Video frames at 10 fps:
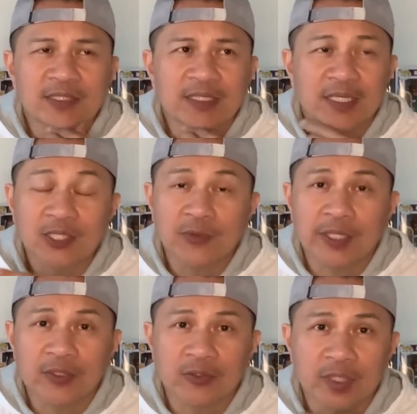That's where I
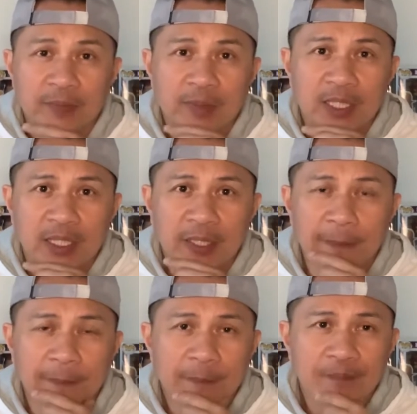grew up.
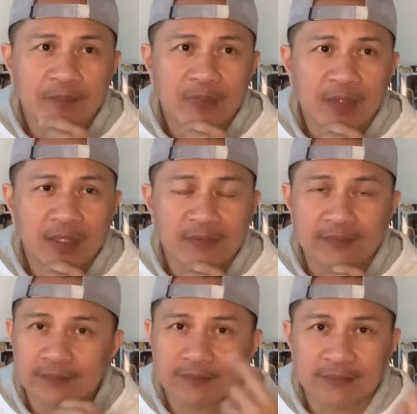God,
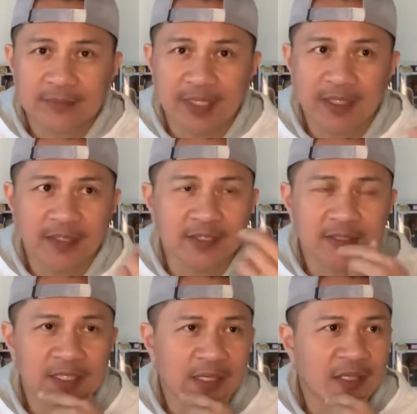I
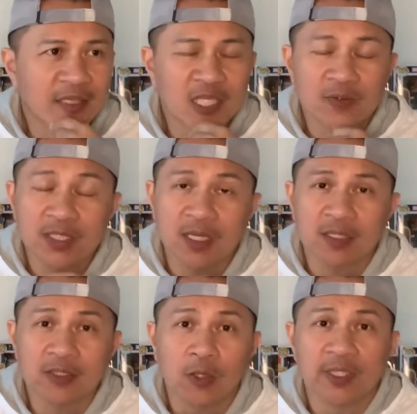think it was
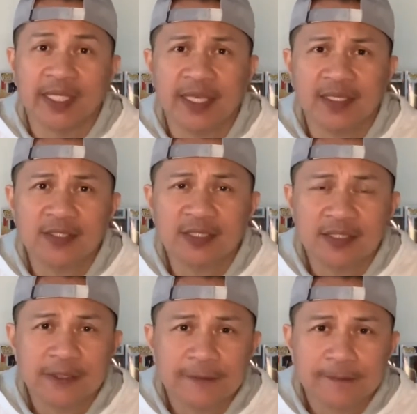called Golden Age.
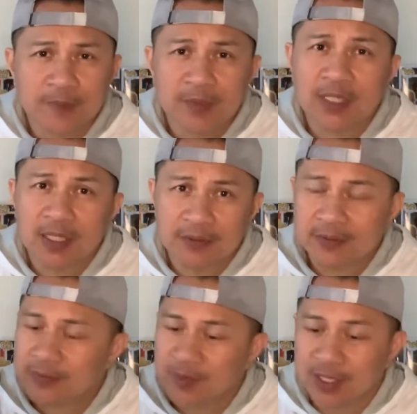
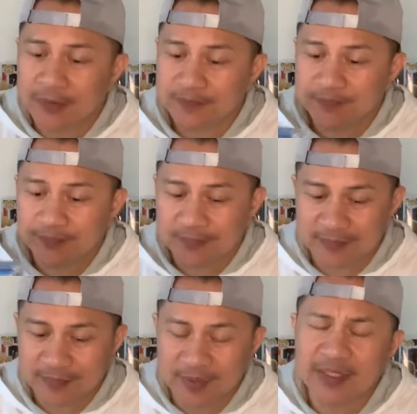Well,
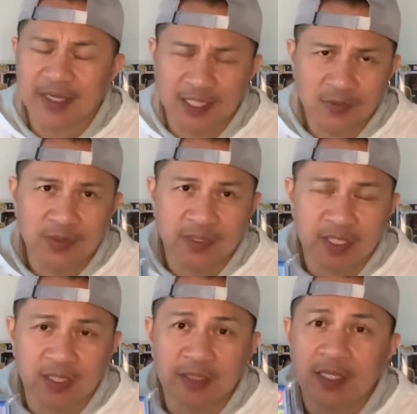yeah, that's what it was
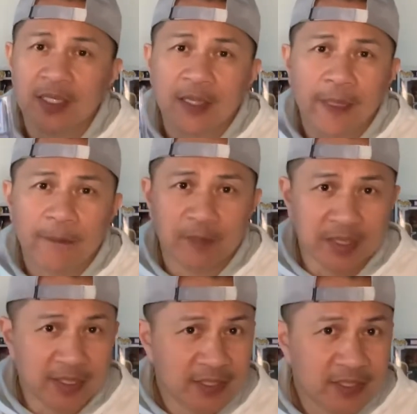called. But
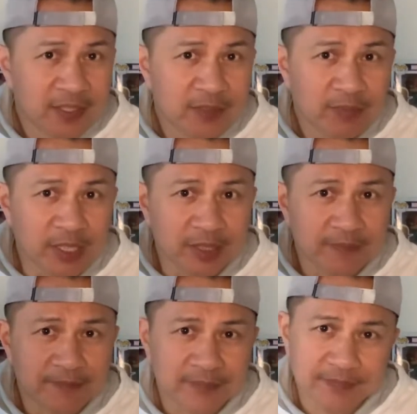this is a good book.
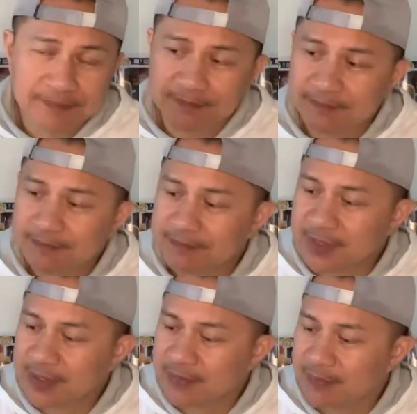
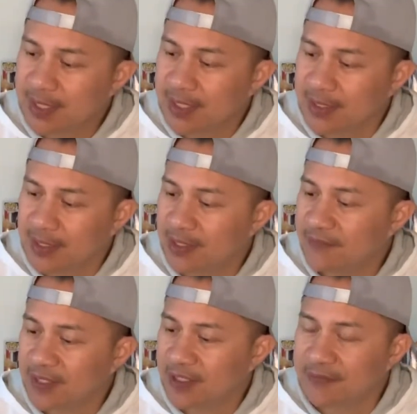Man, I love
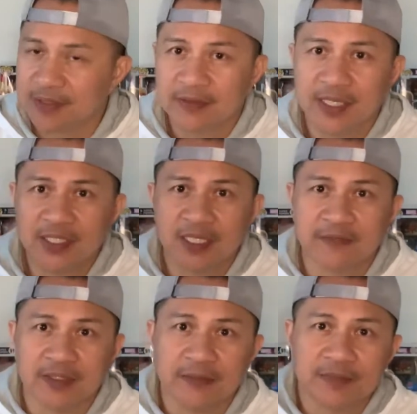the cover. Nice
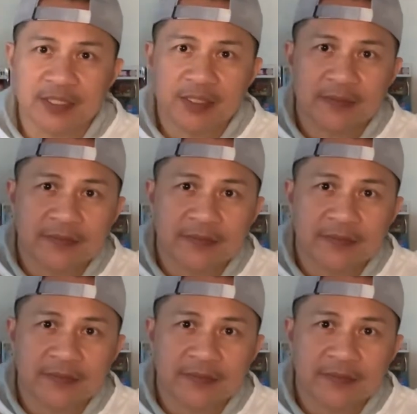cover. See?